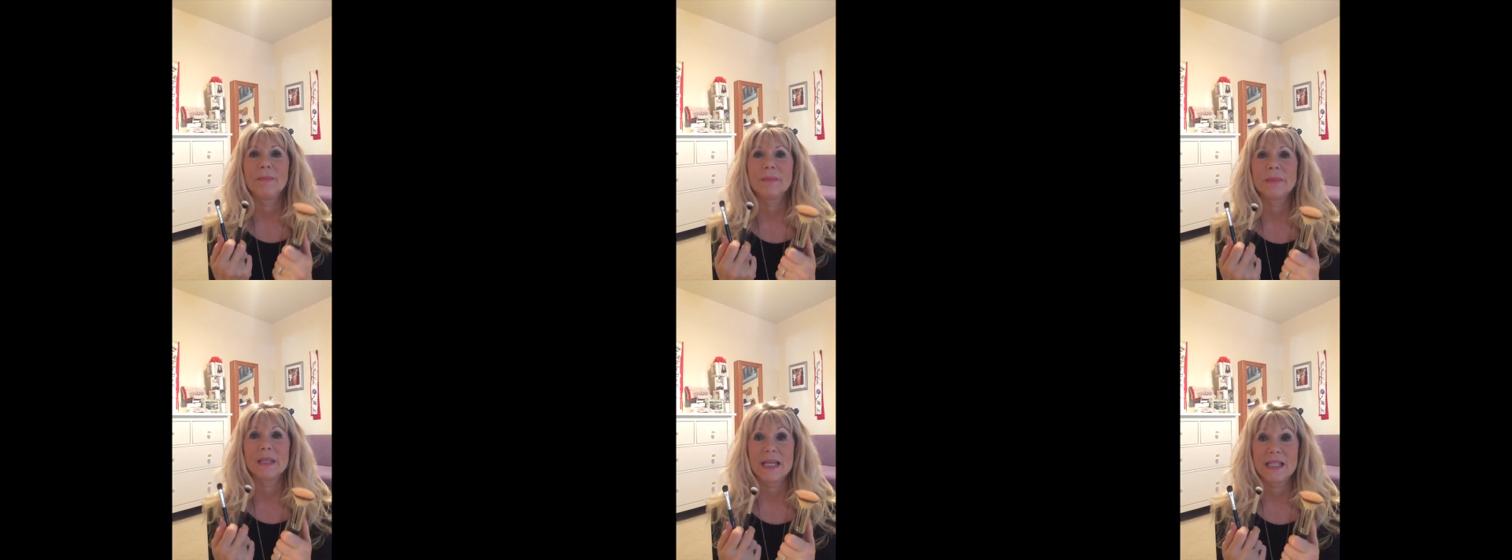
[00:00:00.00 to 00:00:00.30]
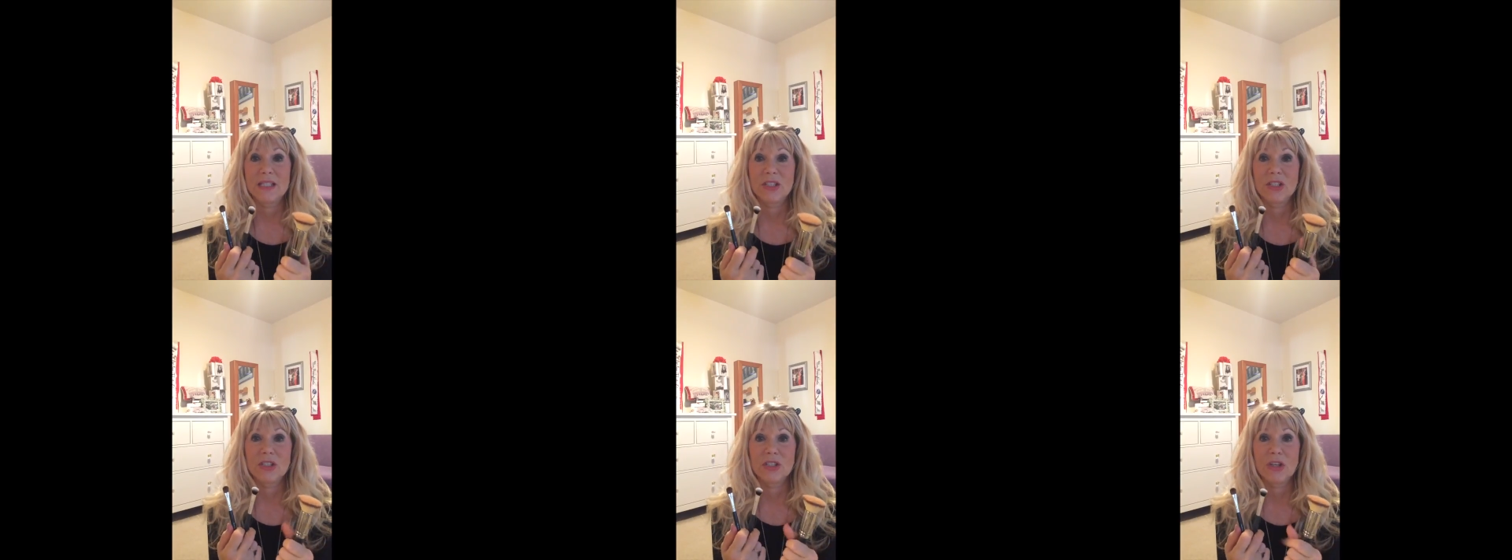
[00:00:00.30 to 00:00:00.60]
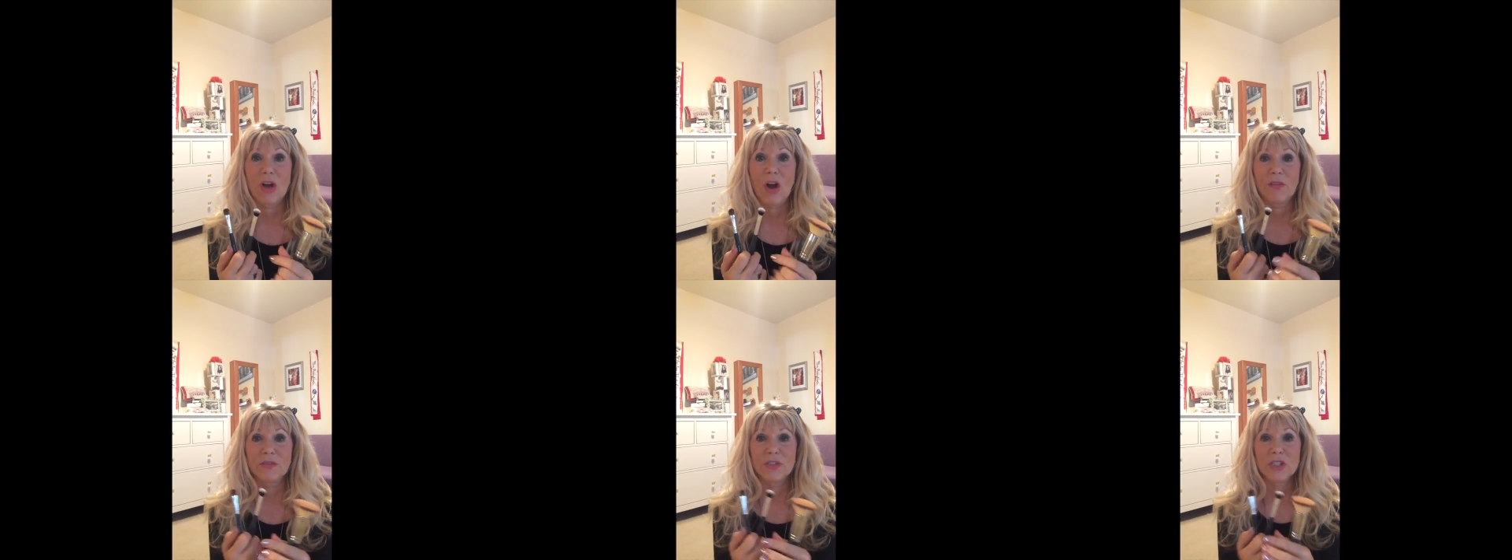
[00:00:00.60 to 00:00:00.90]
nice and
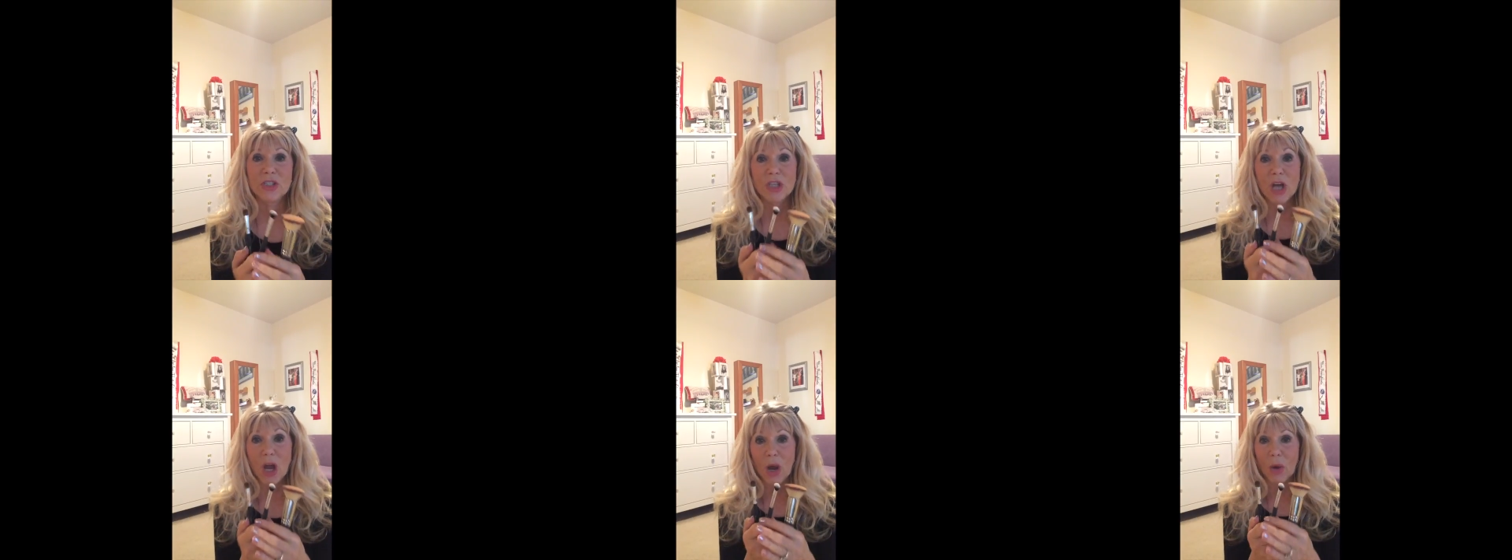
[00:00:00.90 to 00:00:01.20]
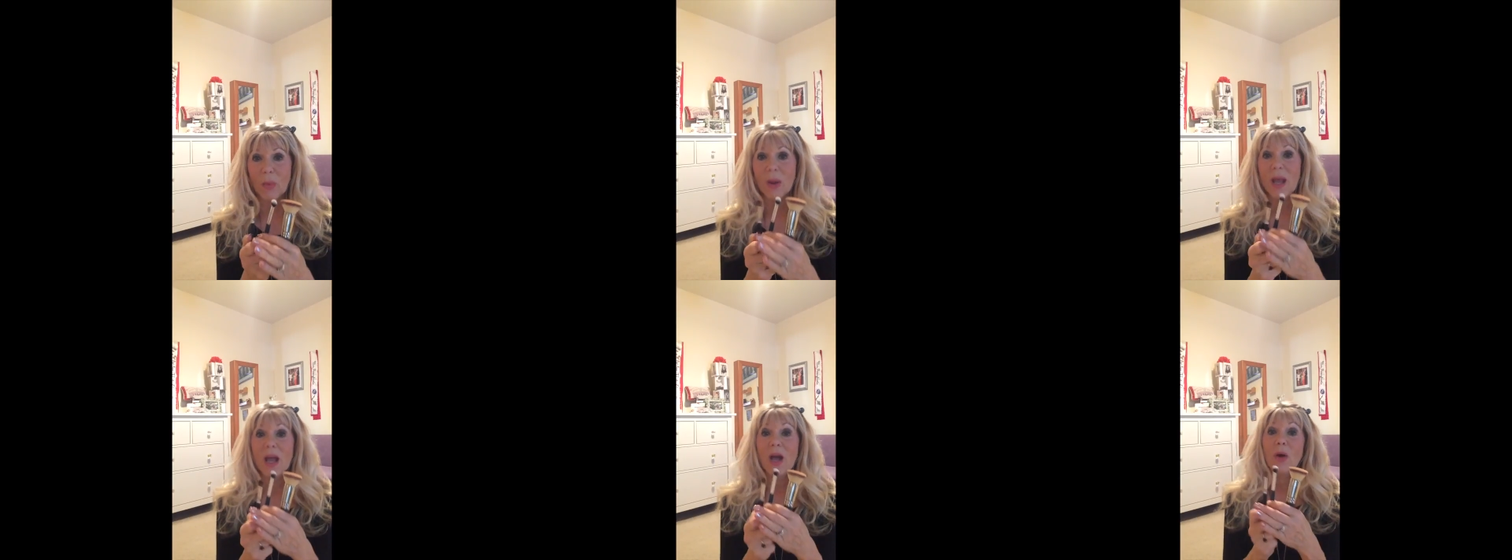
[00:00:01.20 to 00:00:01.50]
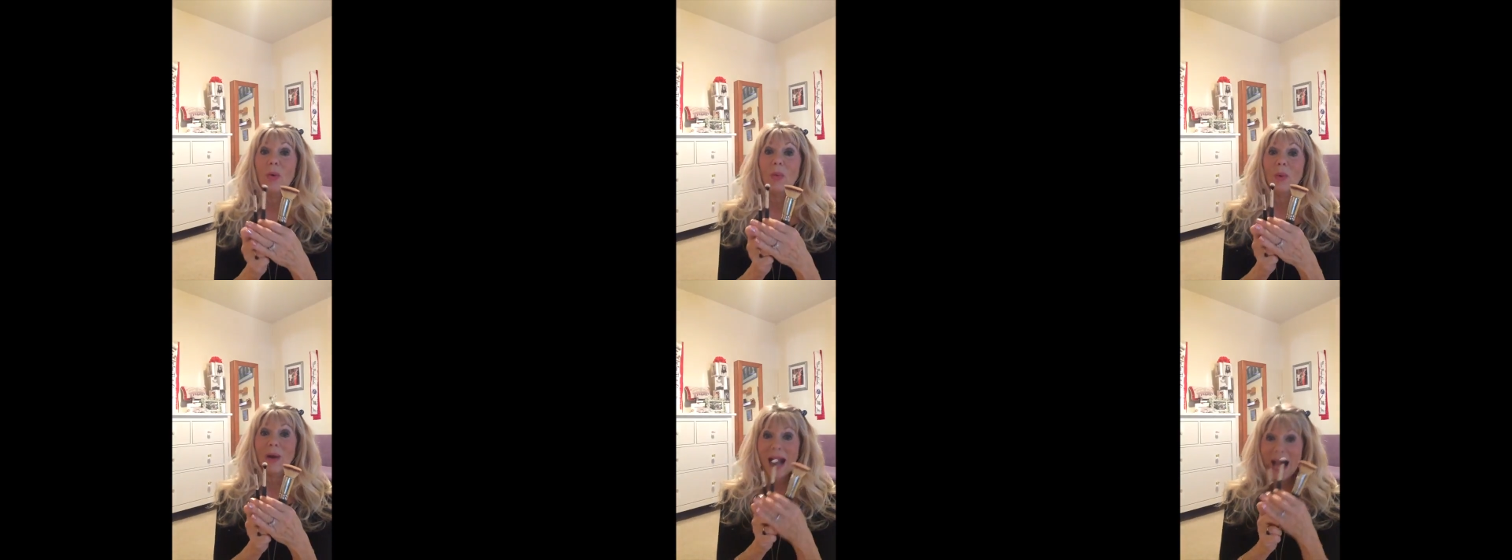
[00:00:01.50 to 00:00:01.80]
soft. So
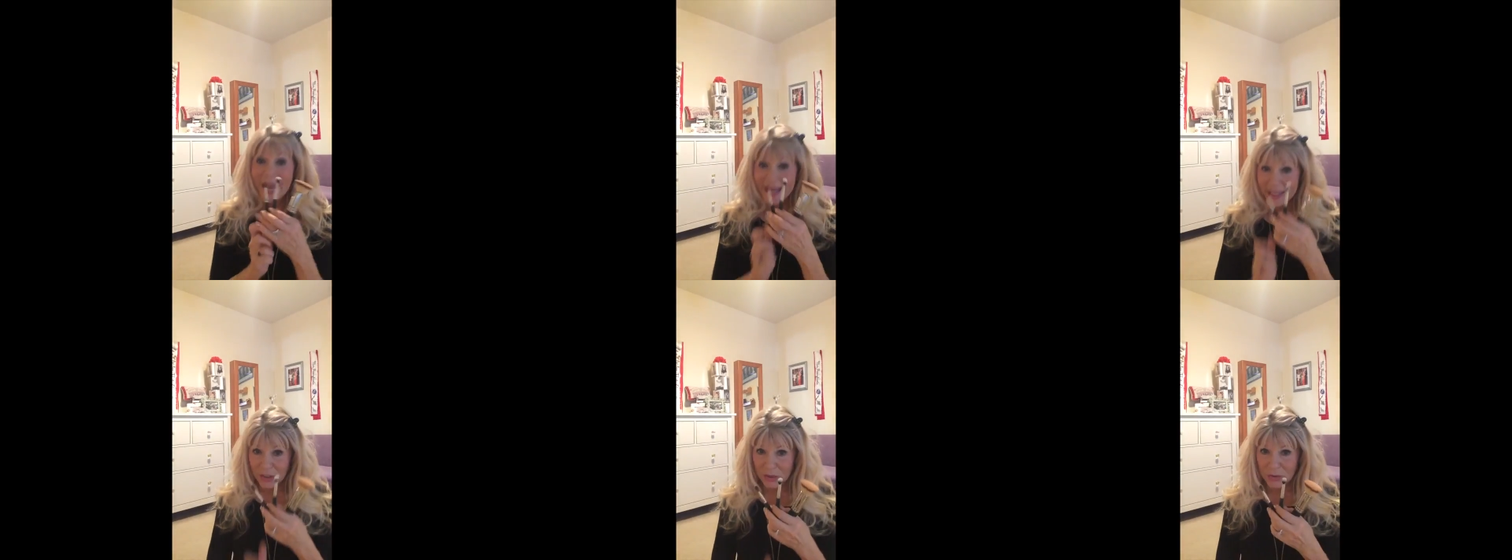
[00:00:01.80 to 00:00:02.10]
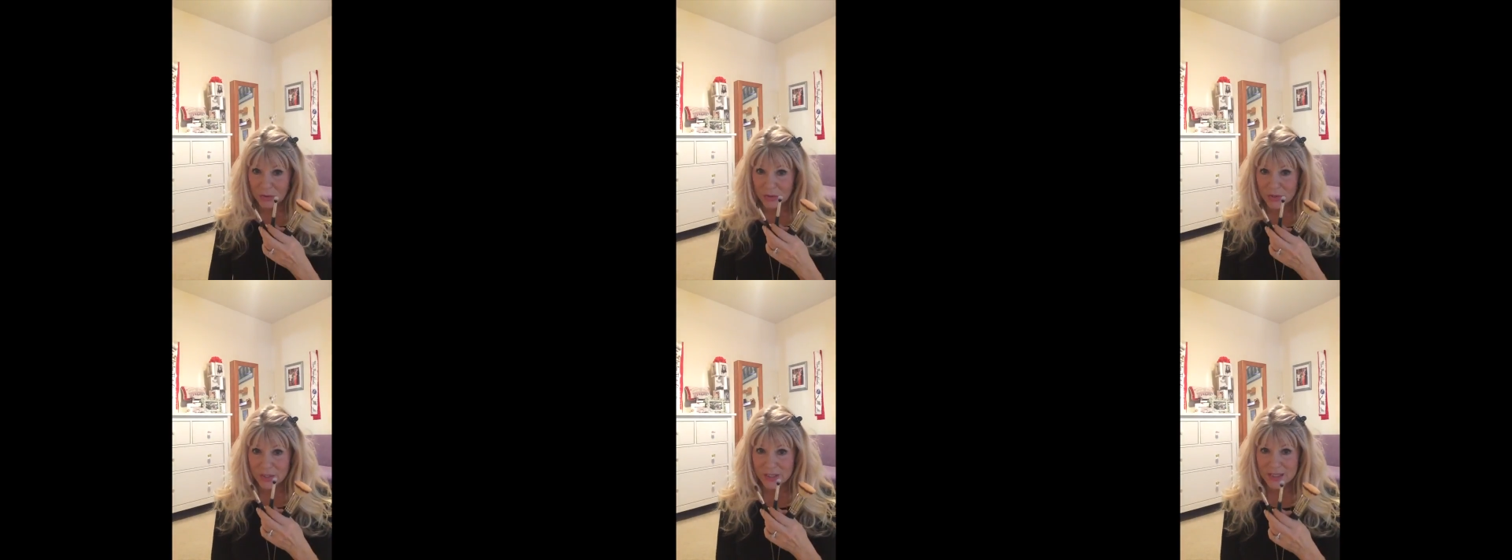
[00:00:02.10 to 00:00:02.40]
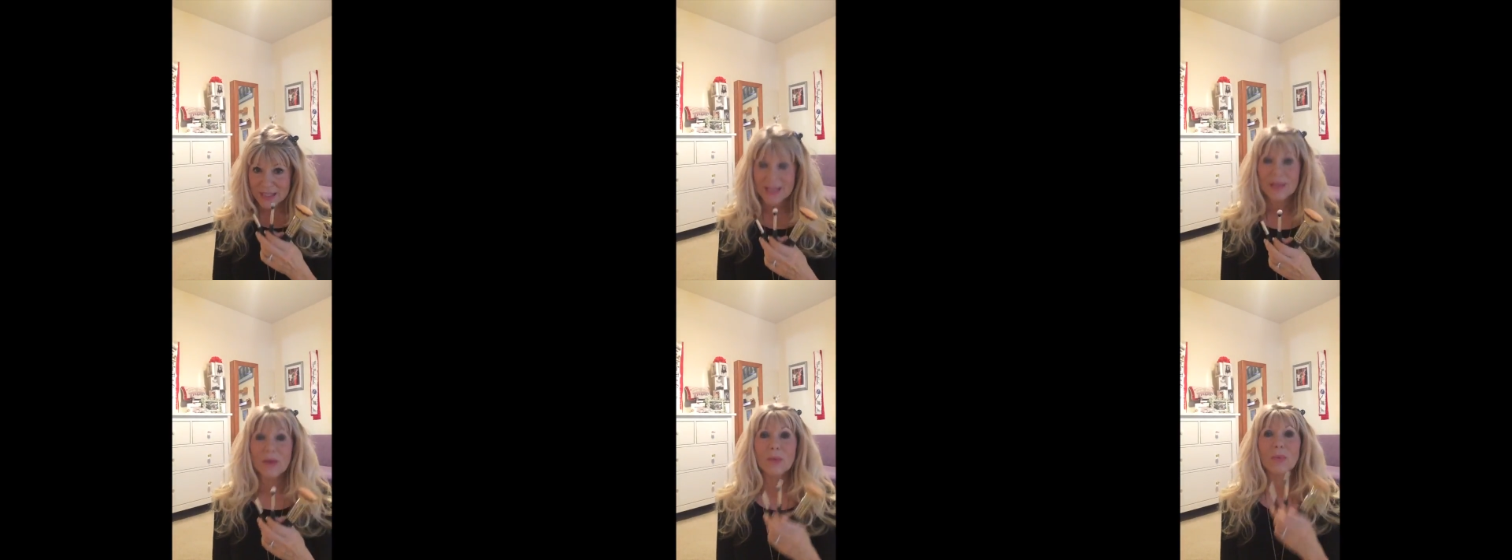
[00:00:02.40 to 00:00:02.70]
what I use,